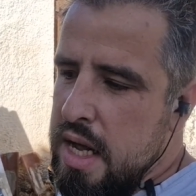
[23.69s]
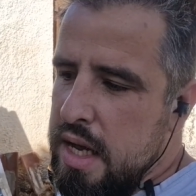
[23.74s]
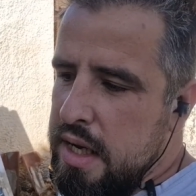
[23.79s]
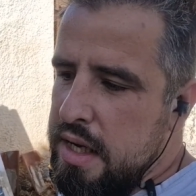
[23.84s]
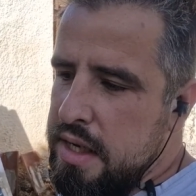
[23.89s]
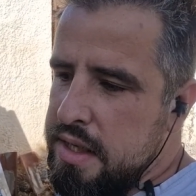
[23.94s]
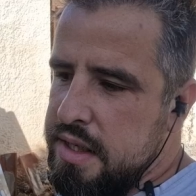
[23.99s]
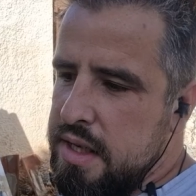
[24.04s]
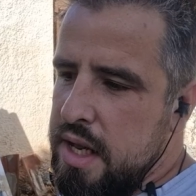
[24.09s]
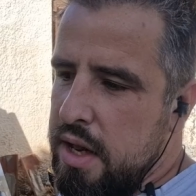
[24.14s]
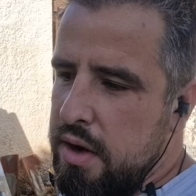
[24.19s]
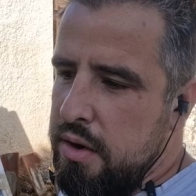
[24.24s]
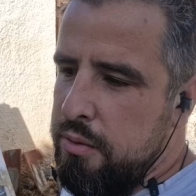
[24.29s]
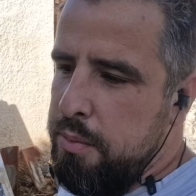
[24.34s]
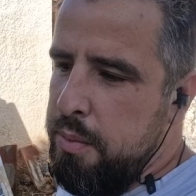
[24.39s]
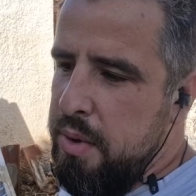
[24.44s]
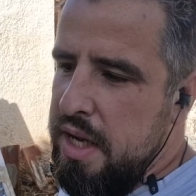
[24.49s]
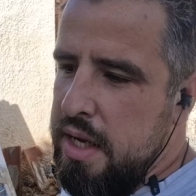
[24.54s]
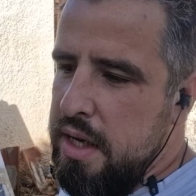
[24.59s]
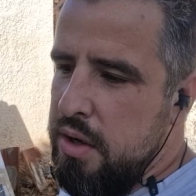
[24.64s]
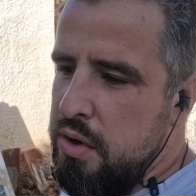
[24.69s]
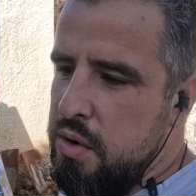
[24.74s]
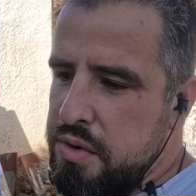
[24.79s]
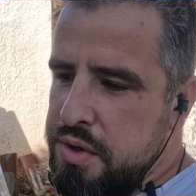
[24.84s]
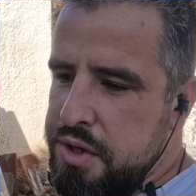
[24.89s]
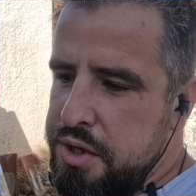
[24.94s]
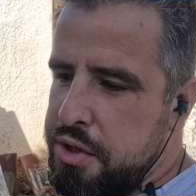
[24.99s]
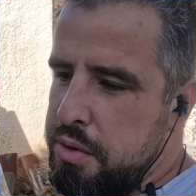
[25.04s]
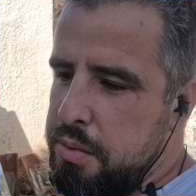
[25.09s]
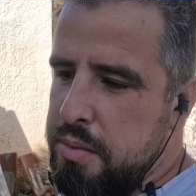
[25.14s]
instead of being
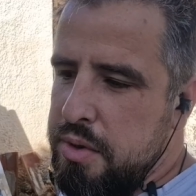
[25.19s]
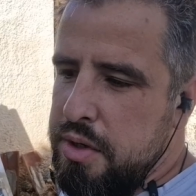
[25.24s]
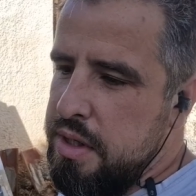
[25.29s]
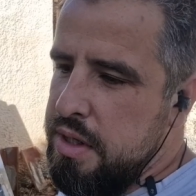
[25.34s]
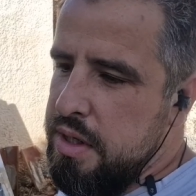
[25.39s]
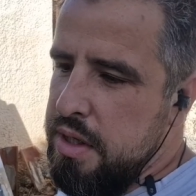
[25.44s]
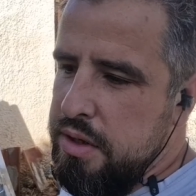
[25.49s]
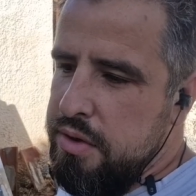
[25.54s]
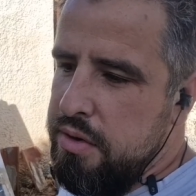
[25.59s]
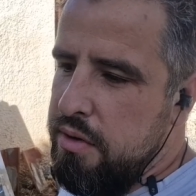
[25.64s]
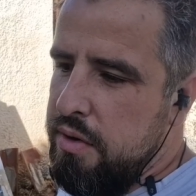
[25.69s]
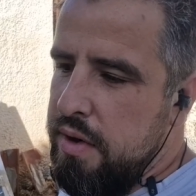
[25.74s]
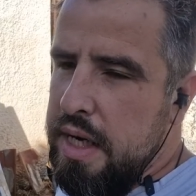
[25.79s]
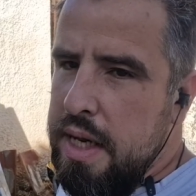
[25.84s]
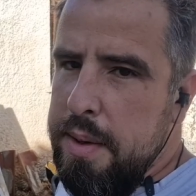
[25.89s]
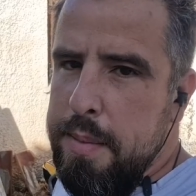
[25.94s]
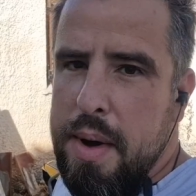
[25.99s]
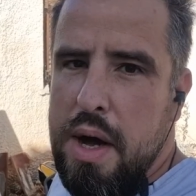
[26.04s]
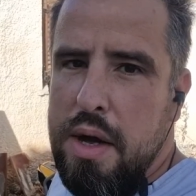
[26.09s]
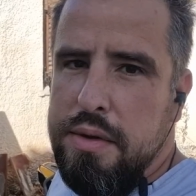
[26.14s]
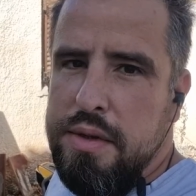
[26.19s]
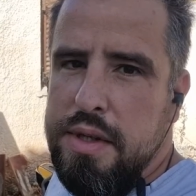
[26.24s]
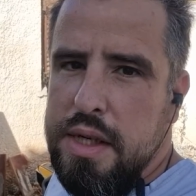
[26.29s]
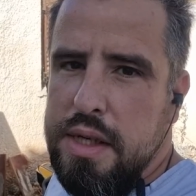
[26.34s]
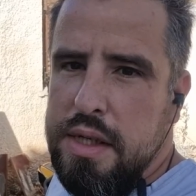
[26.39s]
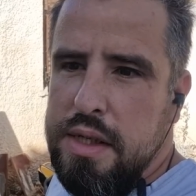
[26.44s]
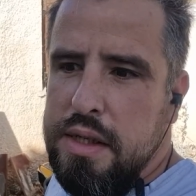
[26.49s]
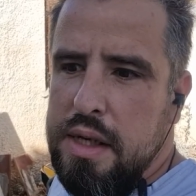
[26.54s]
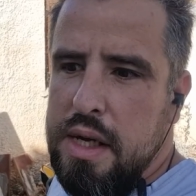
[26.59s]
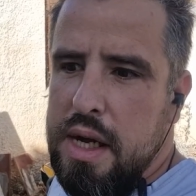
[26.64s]
consumers and throwing them out
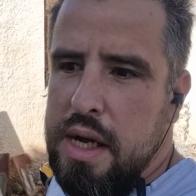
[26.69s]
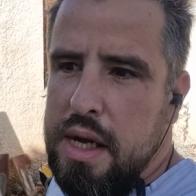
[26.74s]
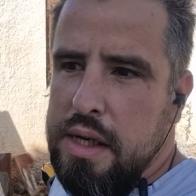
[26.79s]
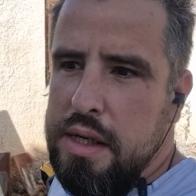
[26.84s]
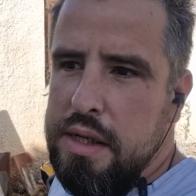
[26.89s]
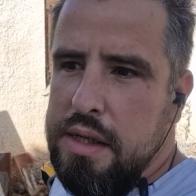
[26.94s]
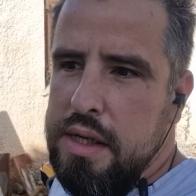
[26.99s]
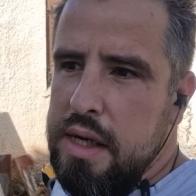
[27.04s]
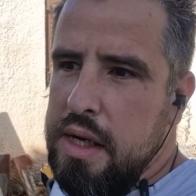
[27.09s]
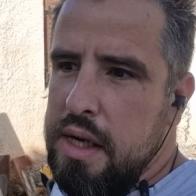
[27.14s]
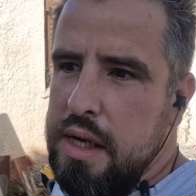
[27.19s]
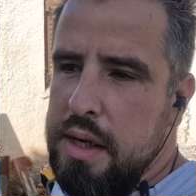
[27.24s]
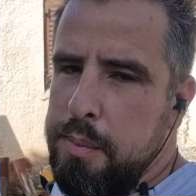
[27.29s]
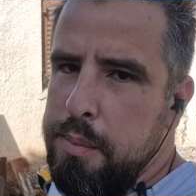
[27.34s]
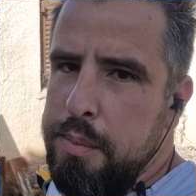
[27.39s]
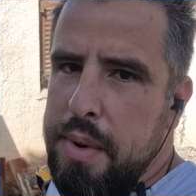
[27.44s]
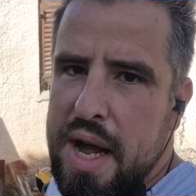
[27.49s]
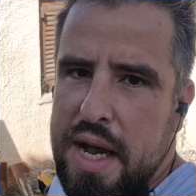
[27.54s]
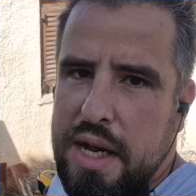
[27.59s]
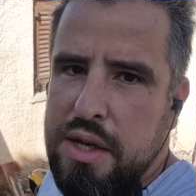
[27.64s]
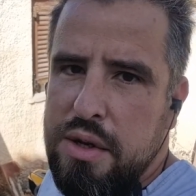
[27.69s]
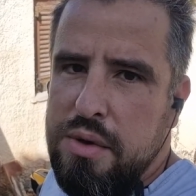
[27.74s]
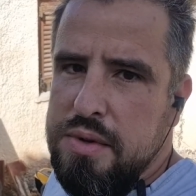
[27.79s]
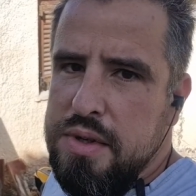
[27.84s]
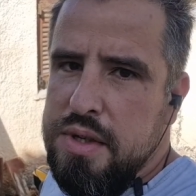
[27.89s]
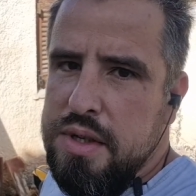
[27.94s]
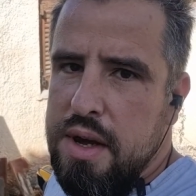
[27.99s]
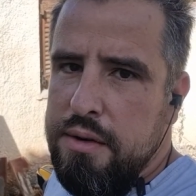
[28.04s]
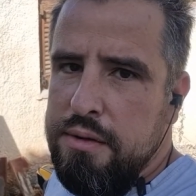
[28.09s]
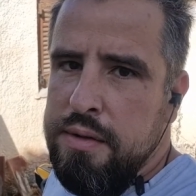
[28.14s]
and buying new
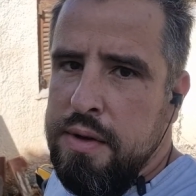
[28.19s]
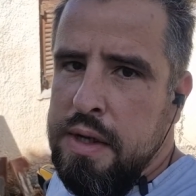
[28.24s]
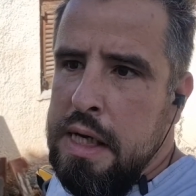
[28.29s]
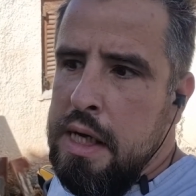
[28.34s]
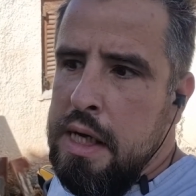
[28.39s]
stuff.